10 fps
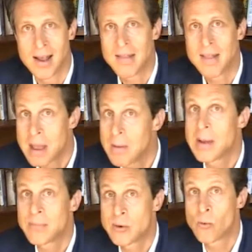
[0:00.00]
And that may
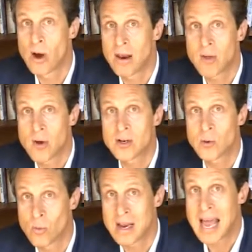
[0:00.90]
be up to one-third
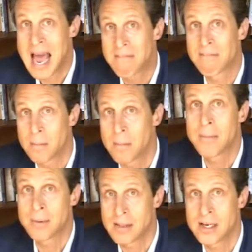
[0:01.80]
to one-half of our
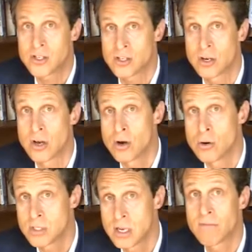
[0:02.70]
population
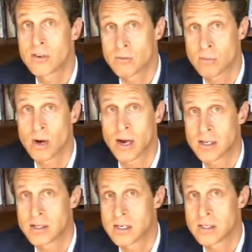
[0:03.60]
who suffers from
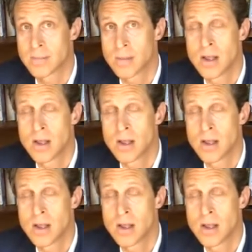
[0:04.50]
chronic disease.